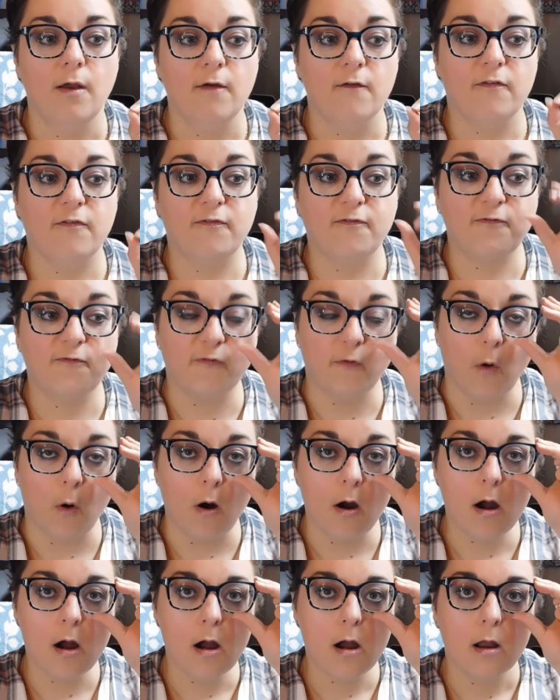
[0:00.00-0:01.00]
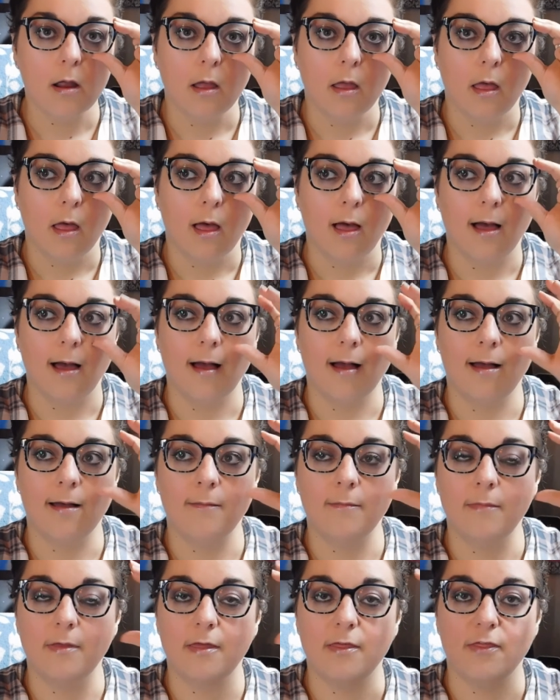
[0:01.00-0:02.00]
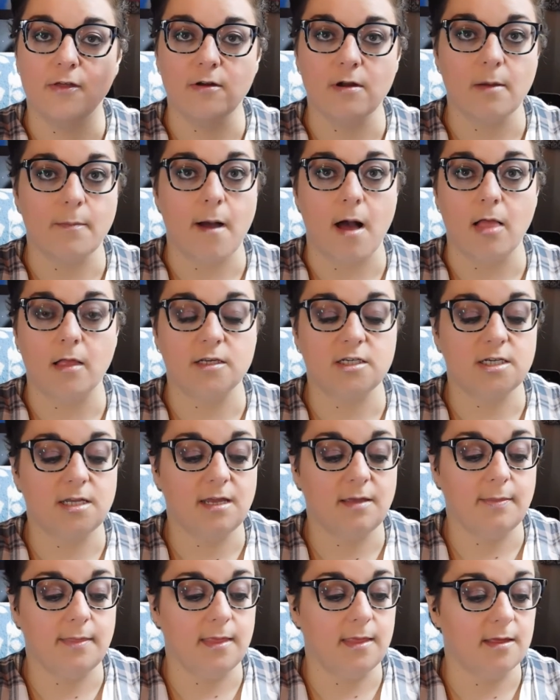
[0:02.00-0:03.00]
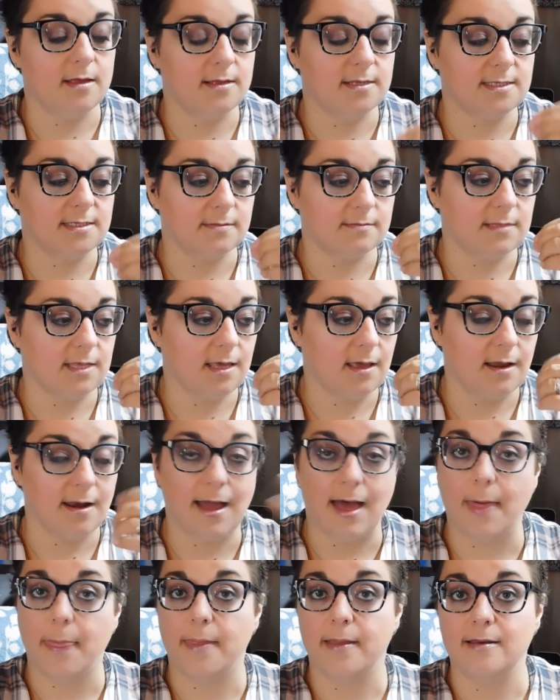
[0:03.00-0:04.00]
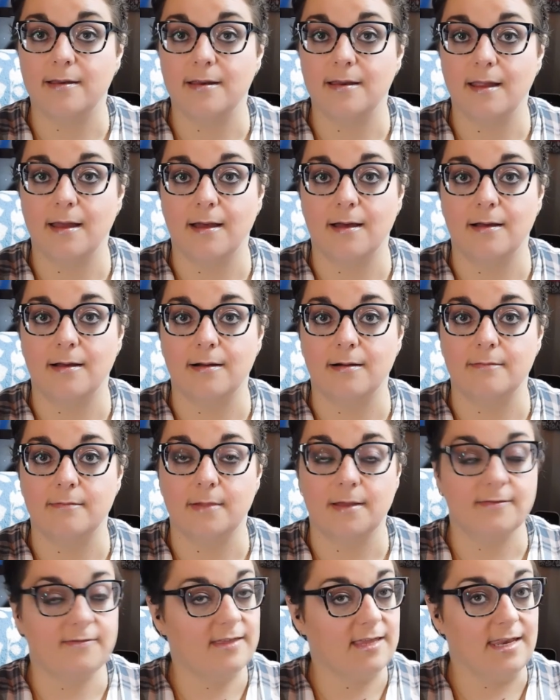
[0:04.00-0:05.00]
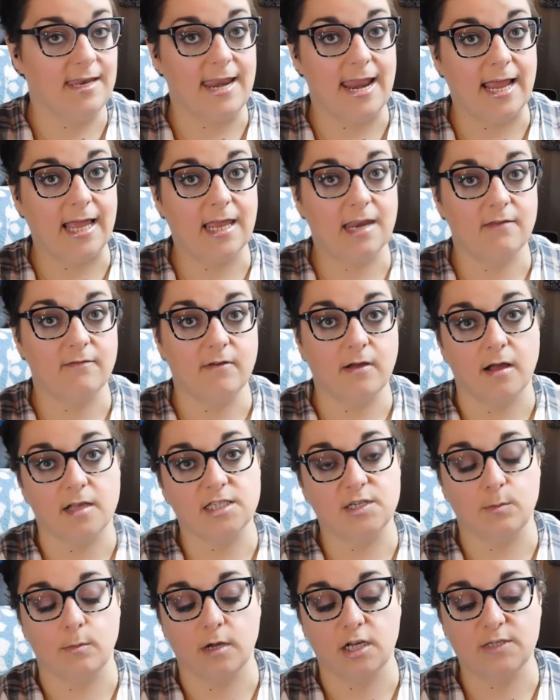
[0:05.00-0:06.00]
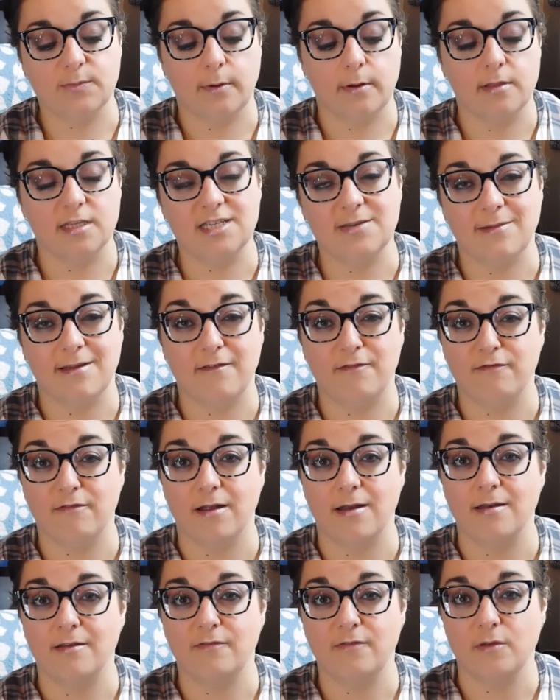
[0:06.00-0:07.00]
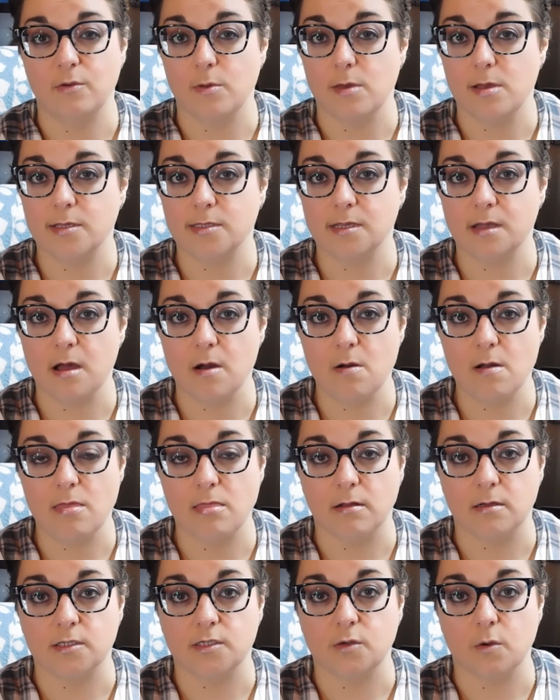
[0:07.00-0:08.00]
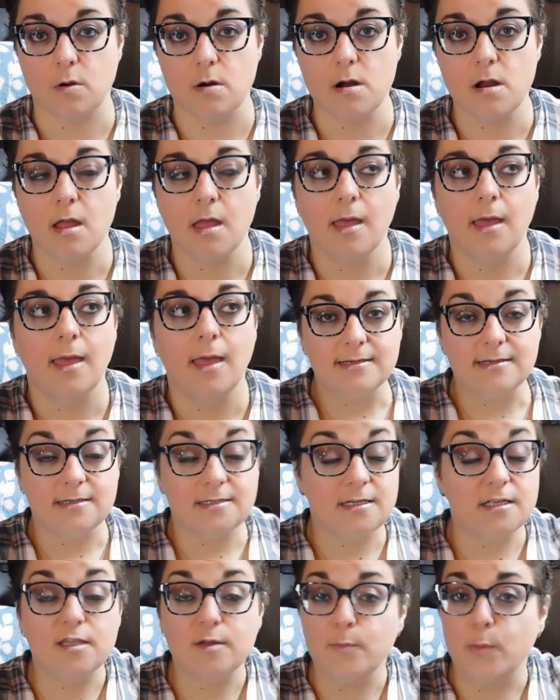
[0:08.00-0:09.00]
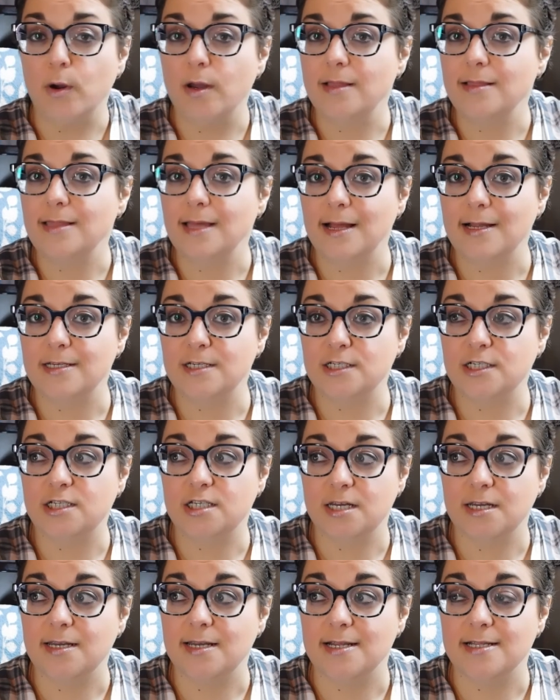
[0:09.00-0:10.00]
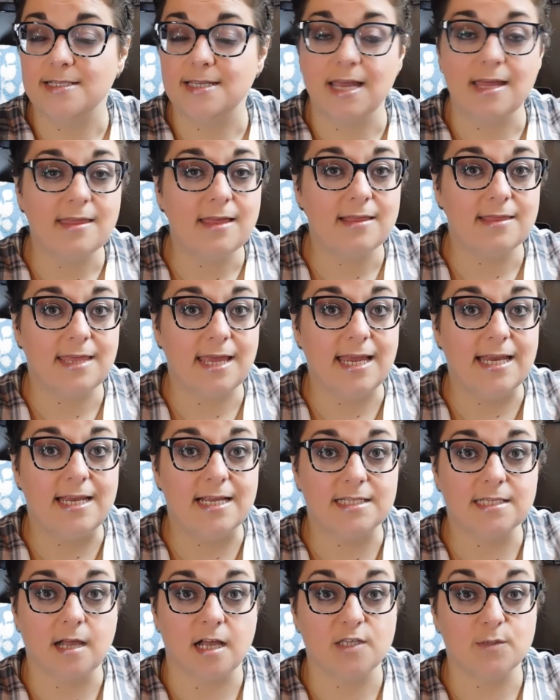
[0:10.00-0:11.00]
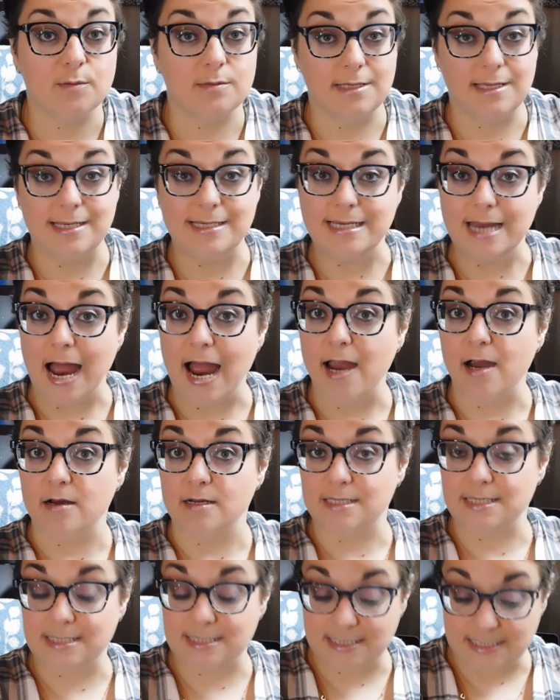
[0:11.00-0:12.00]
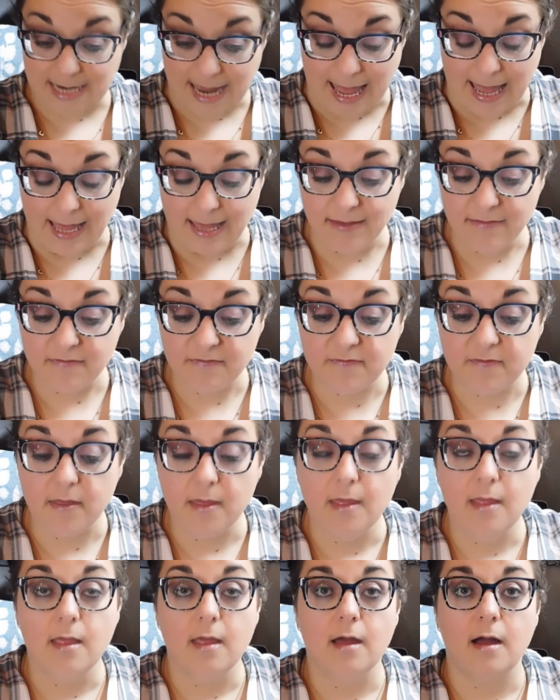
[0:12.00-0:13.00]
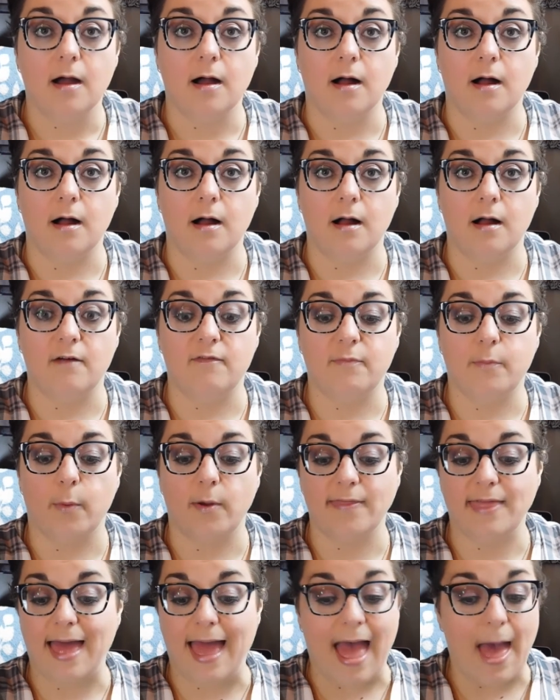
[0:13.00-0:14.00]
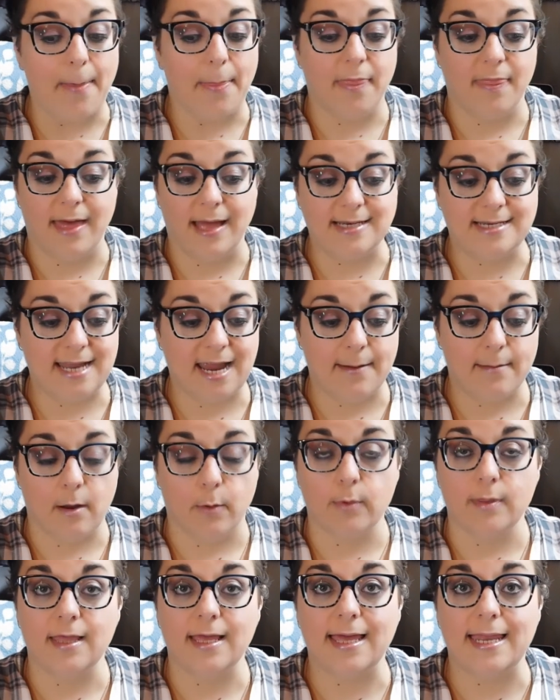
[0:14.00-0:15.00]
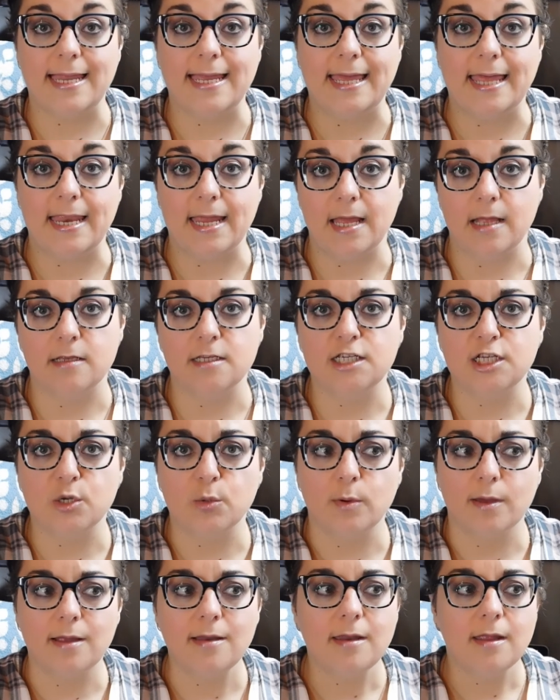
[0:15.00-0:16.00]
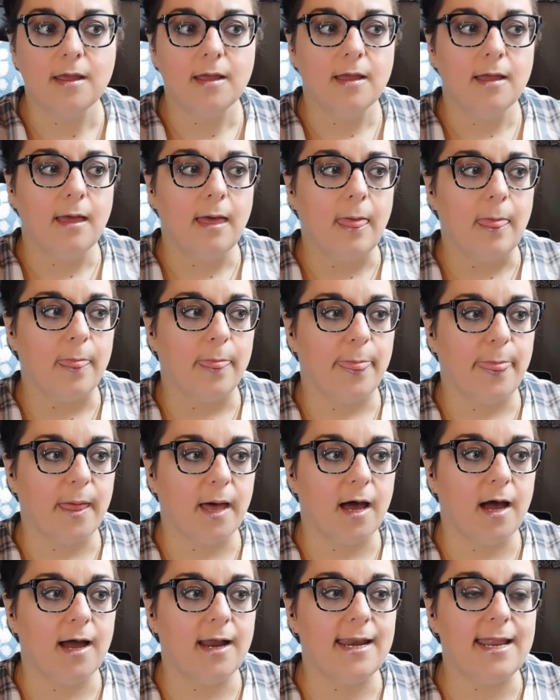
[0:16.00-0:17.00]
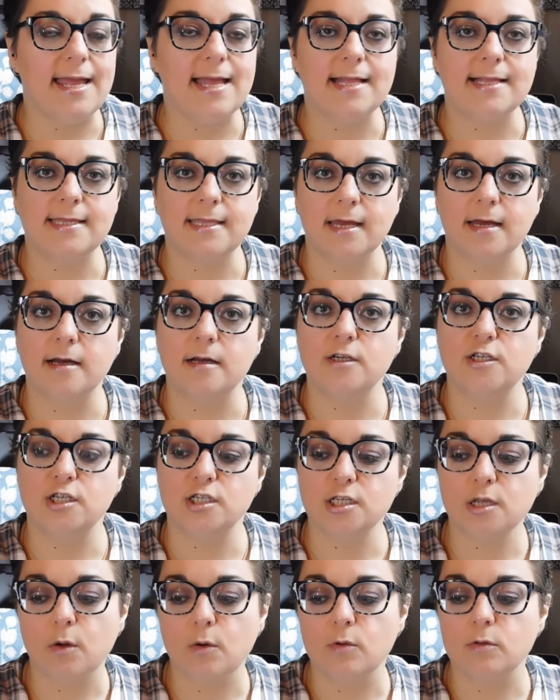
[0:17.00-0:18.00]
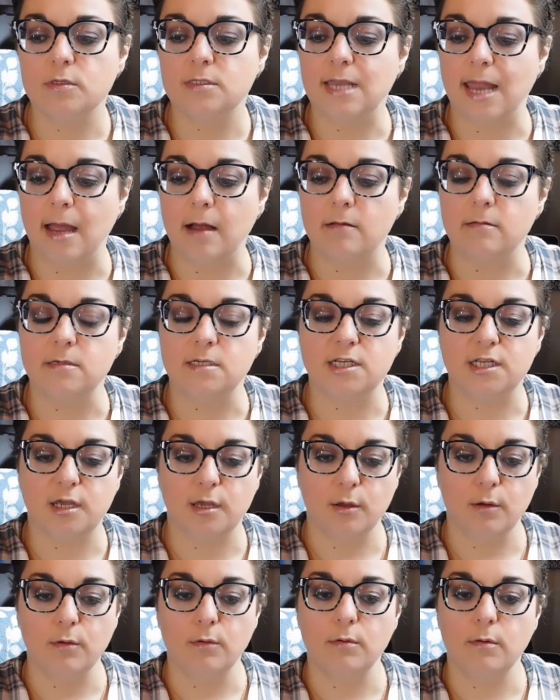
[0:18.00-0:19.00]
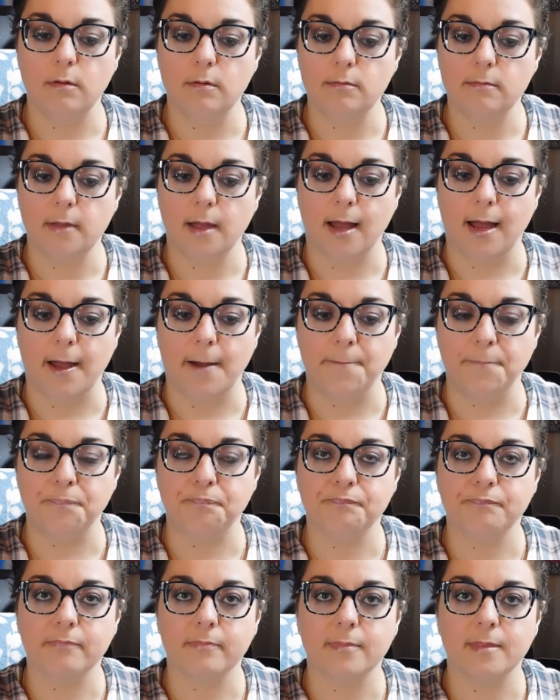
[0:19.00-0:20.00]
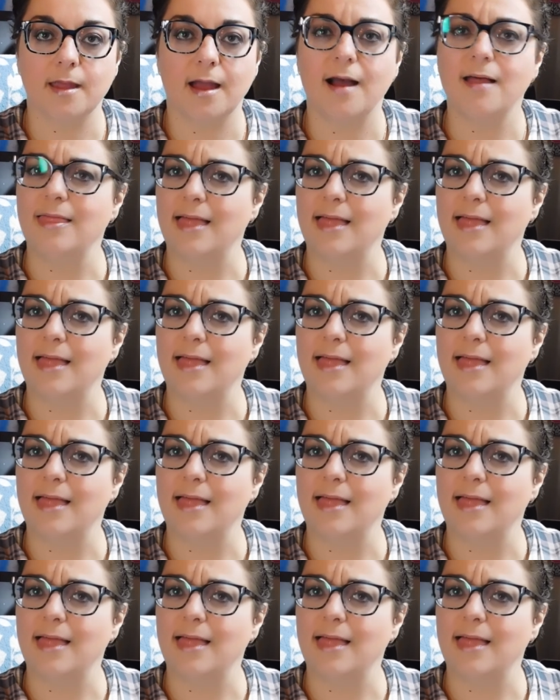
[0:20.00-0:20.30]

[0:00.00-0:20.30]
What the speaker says: for their apology because something had happened of a negative customer experience to my friend a few weeks ago in their store. To the point that she did say that they discussed with the entire staff of what happened that day. I'm not really going to get into it. But it just goes down to a